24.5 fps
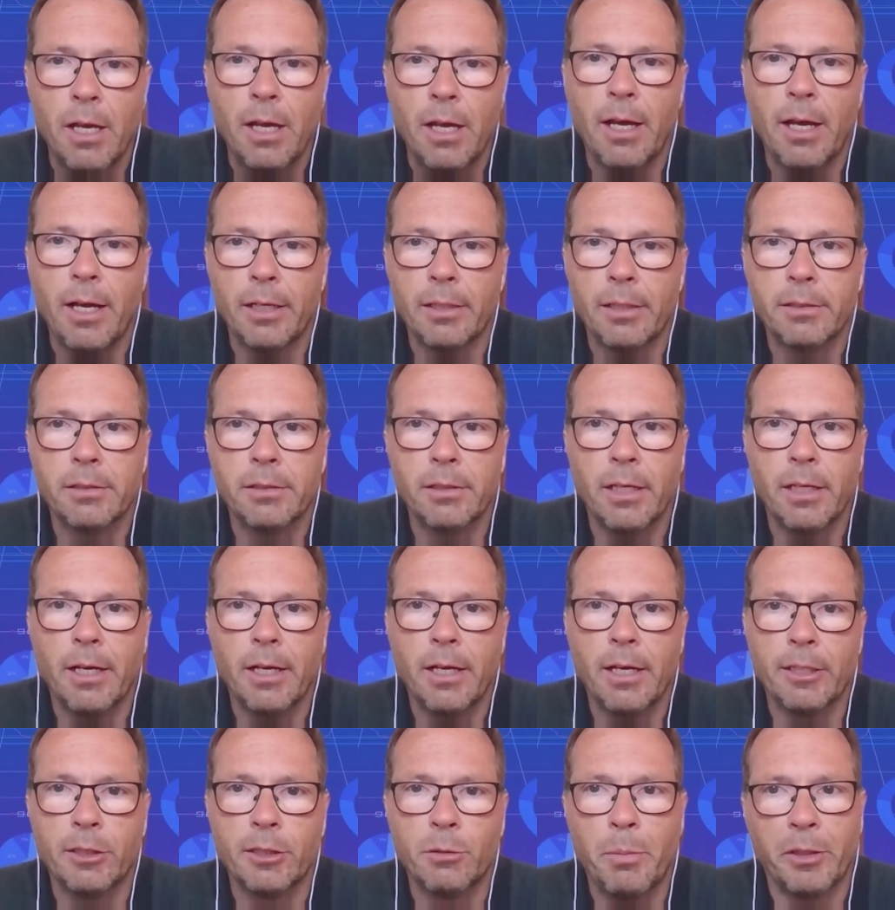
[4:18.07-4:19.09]
as
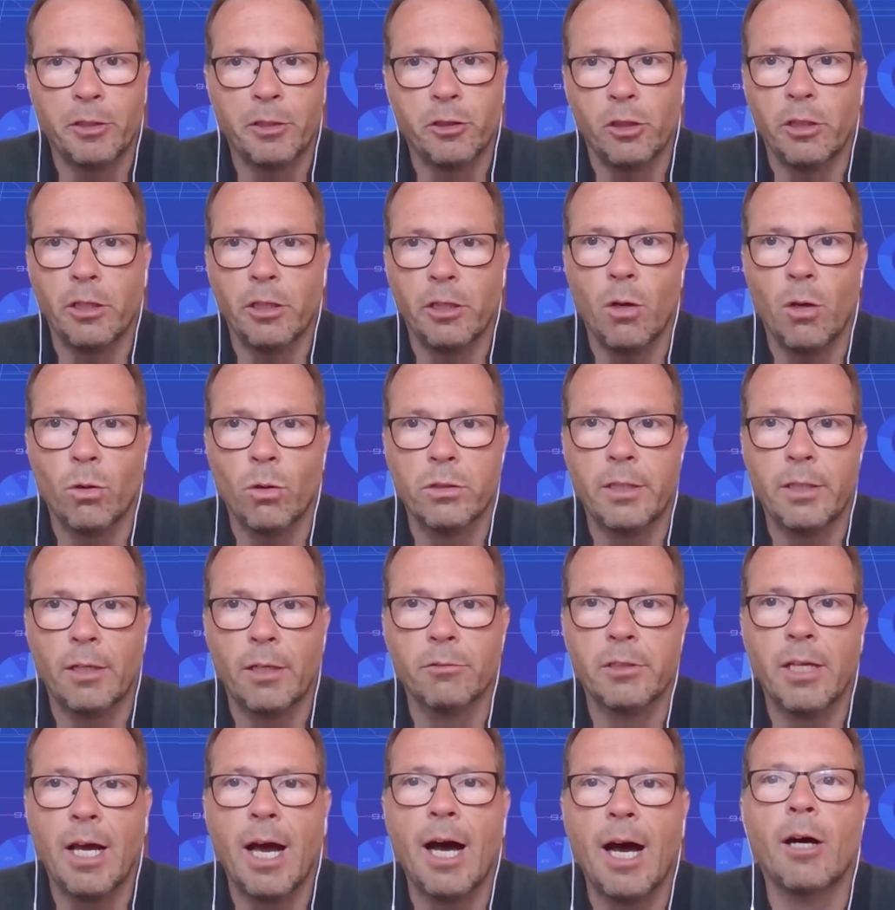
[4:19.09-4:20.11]
especially the
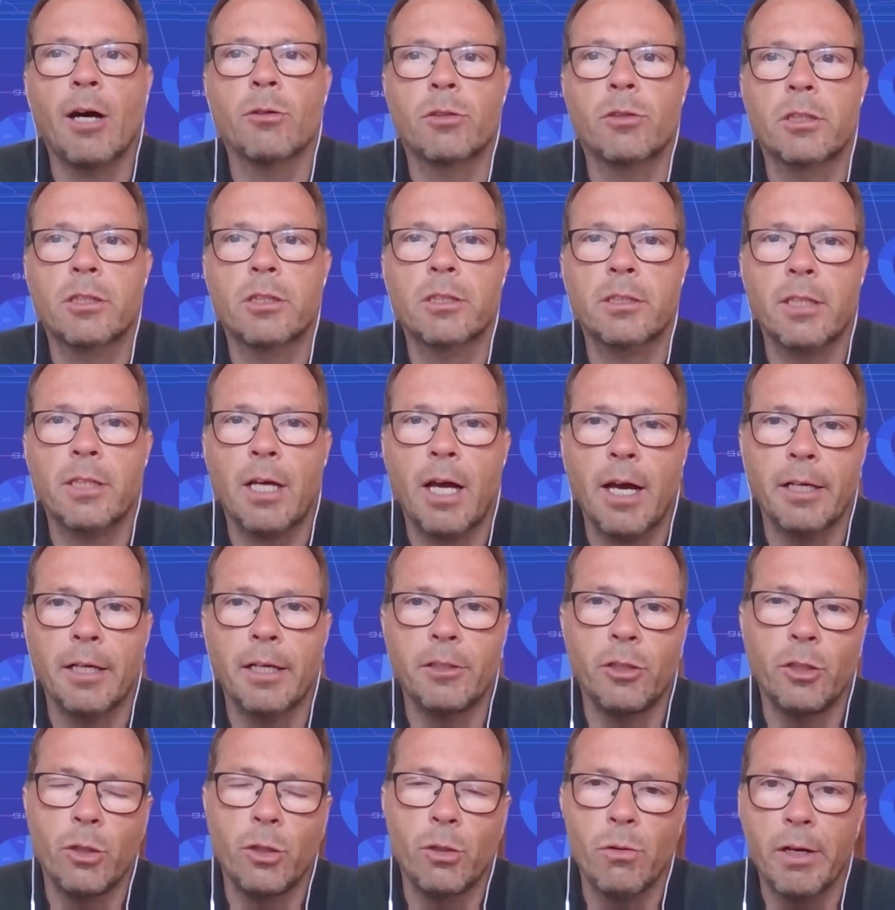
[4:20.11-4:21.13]
lockdowns outside
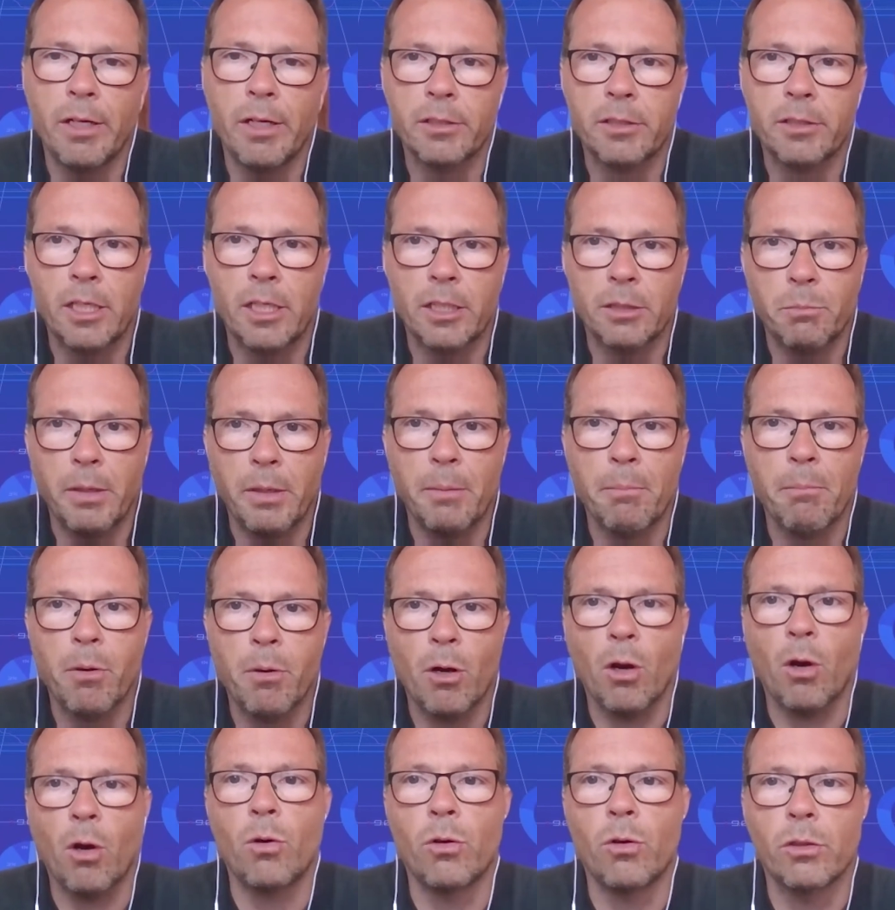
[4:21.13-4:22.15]
US has been
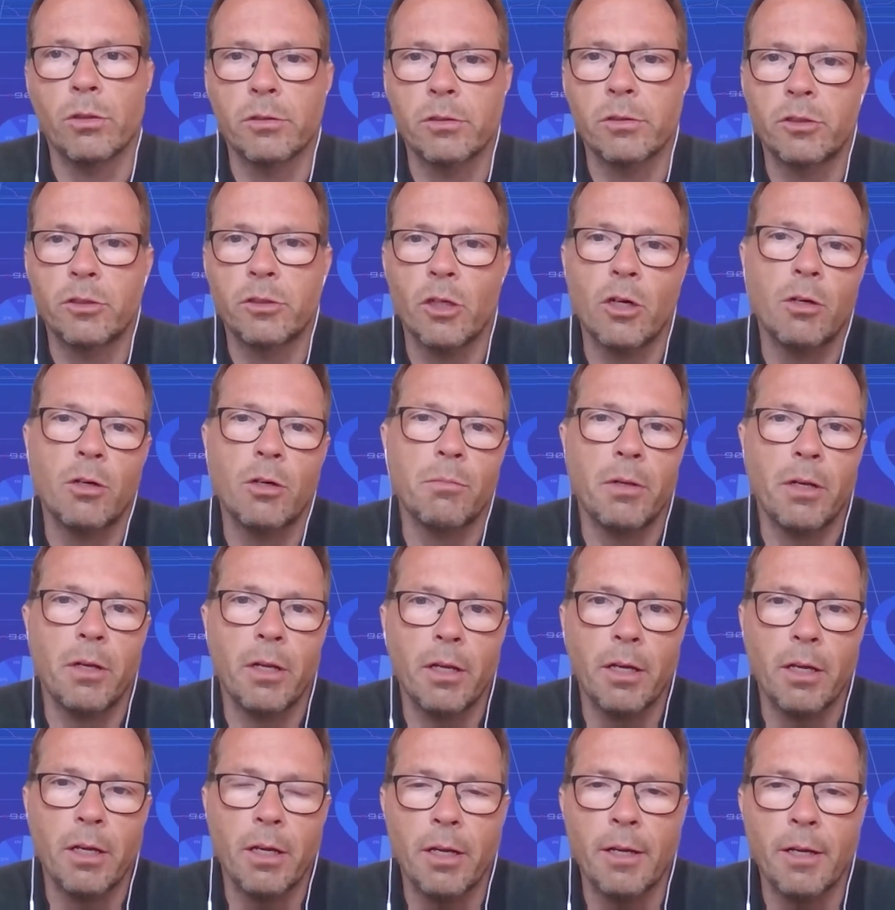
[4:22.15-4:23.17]
prolonged,
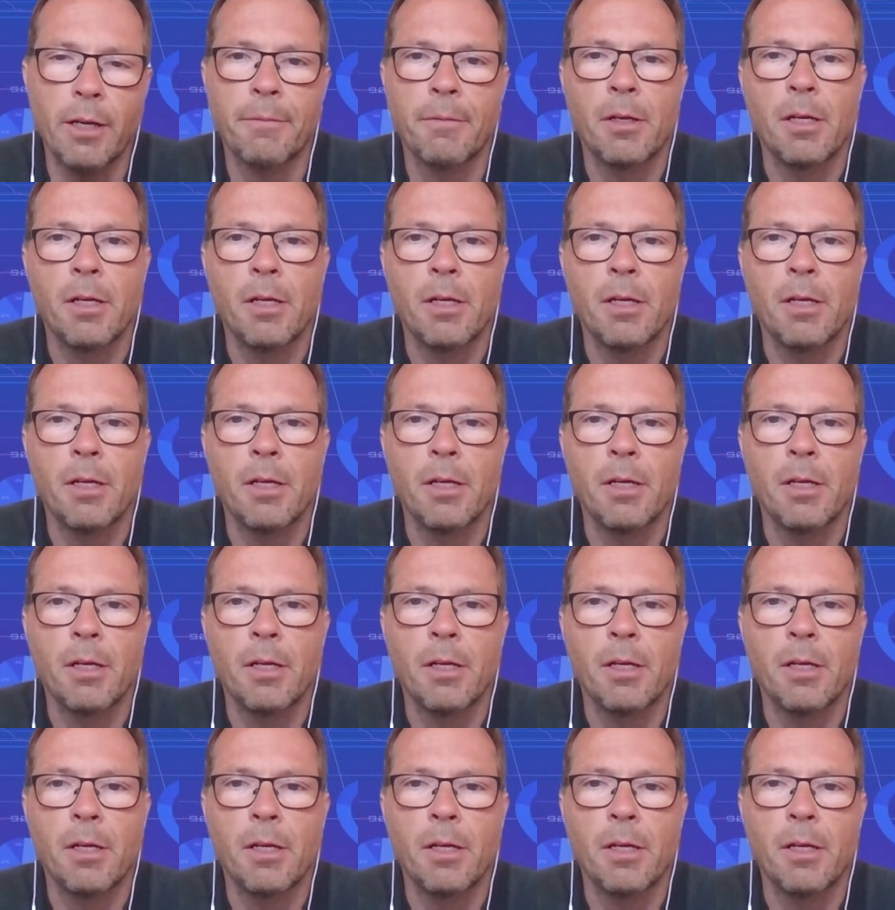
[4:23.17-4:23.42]
Germany,